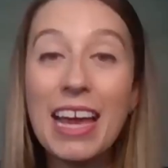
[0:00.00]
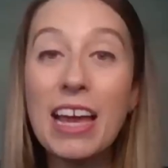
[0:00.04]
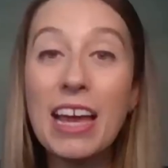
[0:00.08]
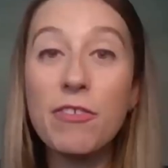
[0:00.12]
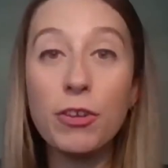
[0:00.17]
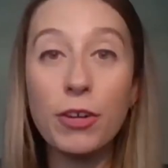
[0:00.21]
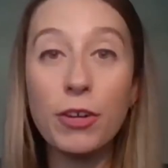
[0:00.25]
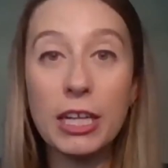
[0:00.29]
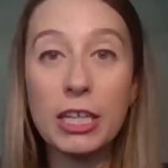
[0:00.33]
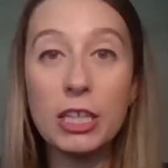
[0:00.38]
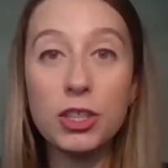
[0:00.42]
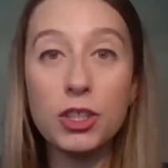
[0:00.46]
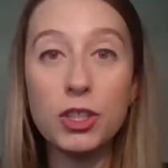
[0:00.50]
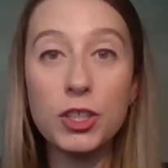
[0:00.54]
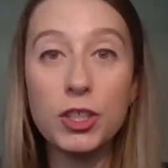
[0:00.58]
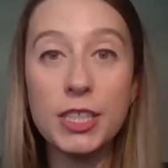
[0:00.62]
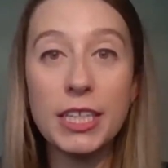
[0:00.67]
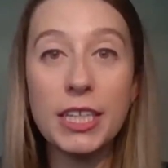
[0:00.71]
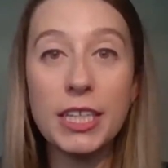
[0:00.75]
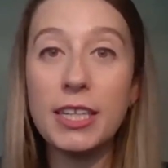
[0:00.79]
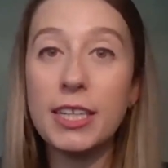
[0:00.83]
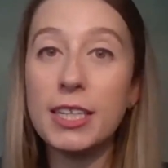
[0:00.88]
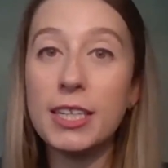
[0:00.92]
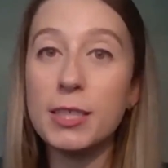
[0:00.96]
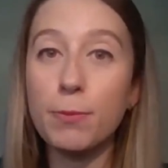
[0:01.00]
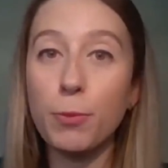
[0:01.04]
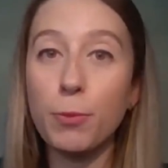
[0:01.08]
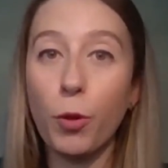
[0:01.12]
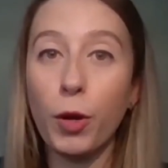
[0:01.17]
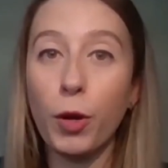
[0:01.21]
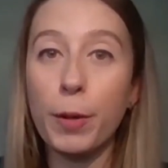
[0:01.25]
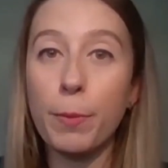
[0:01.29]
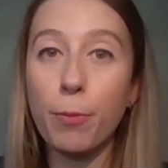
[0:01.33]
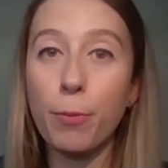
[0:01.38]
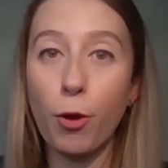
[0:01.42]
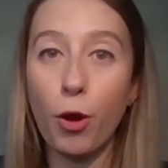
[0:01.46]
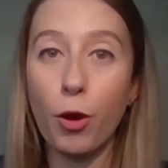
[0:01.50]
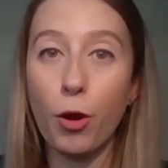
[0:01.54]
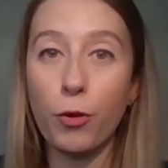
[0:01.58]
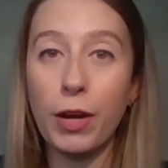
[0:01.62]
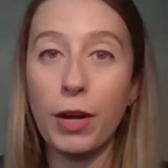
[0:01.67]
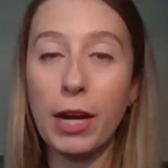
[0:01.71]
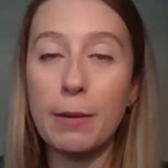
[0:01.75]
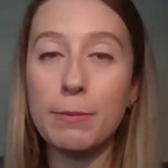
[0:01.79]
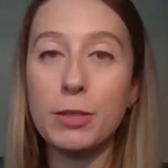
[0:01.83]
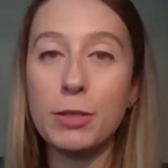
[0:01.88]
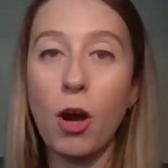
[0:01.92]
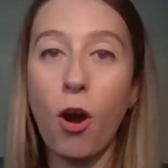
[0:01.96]
If you're interested in exploring
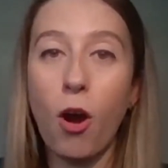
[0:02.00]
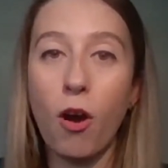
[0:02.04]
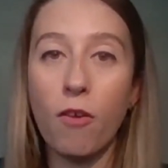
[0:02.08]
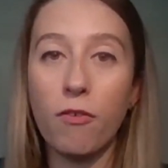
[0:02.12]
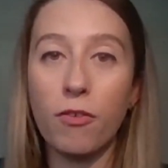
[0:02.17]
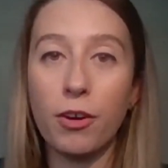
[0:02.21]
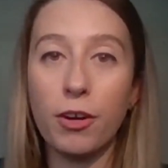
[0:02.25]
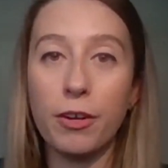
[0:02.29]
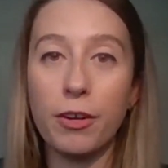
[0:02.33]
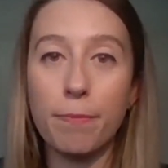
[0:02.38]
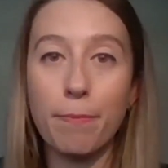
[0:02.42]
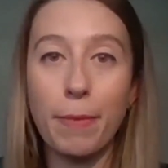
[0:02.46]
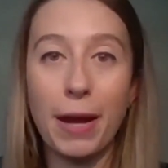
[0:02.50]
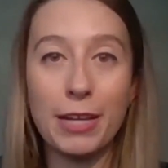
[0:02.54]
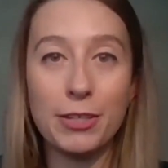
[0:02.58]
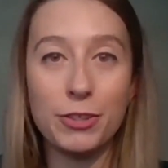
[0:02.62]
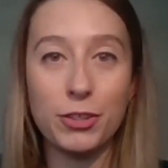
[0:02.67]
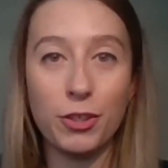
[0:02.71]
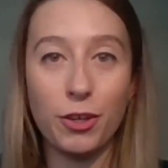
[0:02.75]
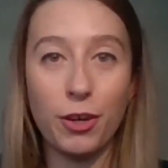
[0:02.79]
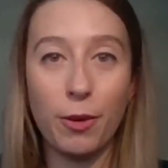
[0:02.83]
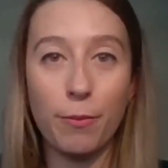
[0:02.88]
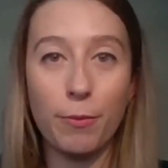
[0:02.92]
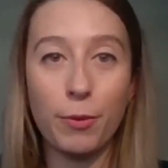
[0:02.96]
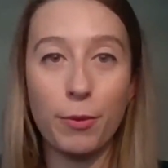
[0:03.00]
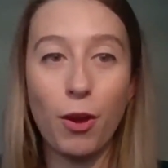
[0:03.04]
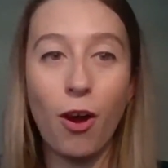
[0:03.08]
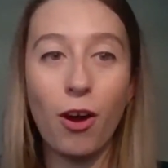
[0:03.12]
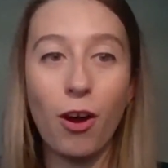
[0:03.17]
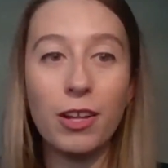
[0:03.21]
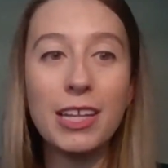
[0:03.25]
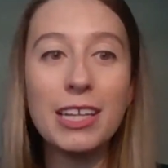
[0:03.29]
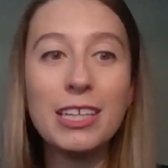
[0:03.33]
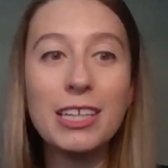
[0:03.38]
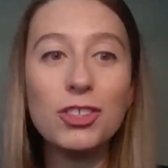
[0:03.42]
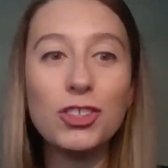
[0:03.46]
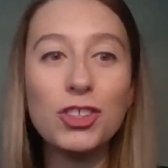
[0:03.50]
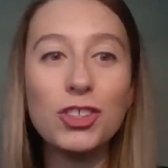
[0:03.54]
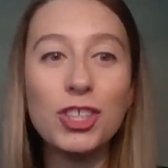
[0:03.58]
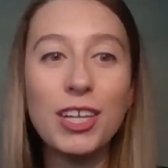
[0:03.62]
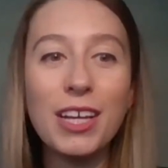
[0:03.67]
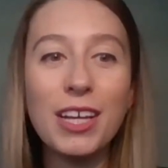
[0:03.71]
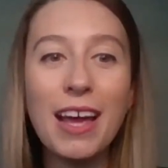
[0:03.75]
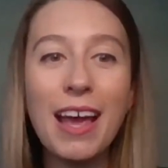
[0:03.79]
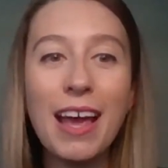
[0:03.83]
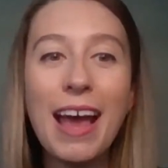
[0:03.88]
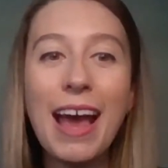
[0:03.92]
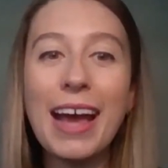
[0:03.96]
programs offered by Durham College
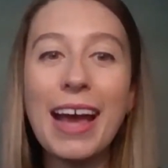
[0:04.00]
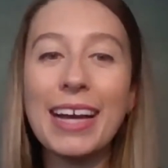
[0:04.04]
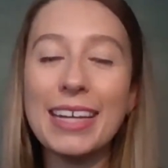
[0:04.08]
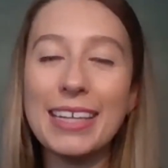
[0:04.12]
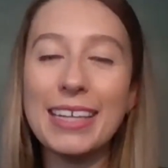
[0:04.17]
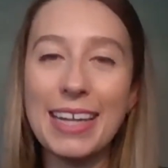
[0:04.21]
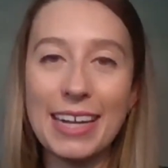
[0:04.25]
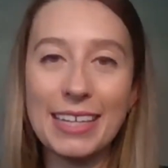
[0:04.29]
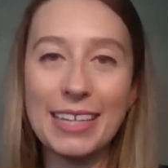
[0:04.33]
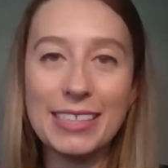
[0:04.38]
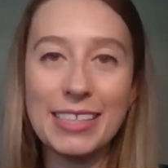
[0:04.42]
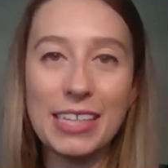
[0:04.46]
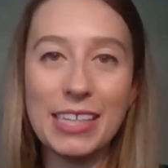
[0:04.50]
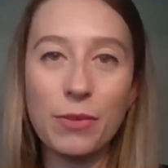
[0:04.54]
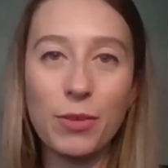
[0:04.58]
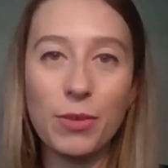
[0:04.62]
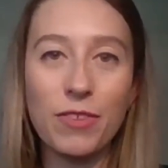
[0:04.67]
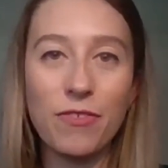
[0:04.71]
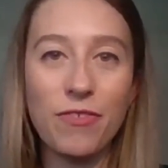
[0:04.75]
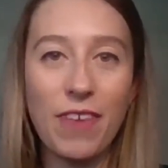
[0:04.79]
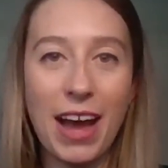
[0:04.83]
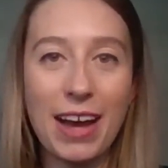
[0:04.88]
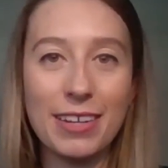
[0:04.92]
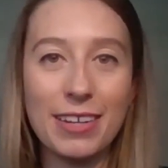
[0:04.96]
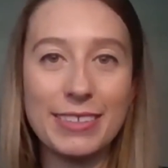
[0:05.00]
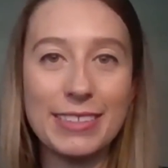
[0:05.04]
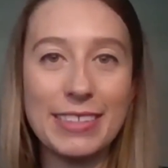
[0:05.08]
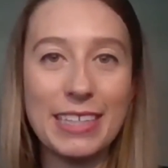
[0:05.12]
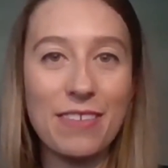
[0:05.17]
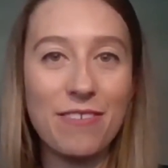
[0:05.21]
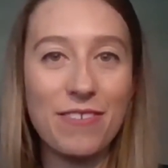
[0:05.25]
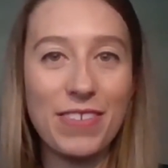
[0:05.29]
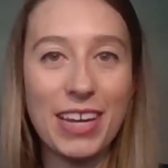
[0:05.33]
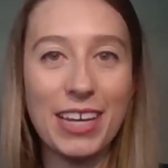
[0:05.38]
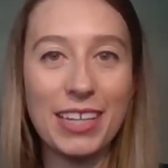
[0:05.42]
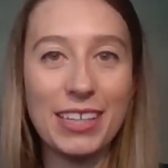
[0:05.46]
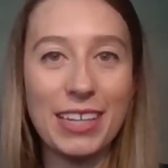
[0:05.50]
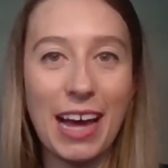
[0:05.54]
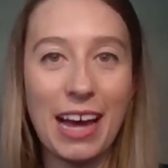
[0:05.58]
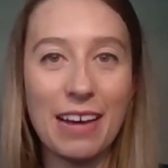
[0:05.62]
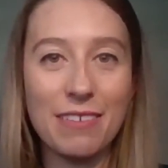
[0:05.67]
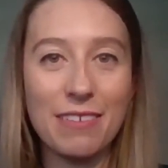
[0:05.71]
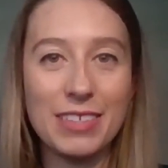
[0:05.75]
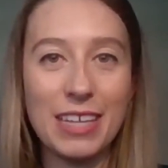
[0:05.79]
and connecting with faculty via live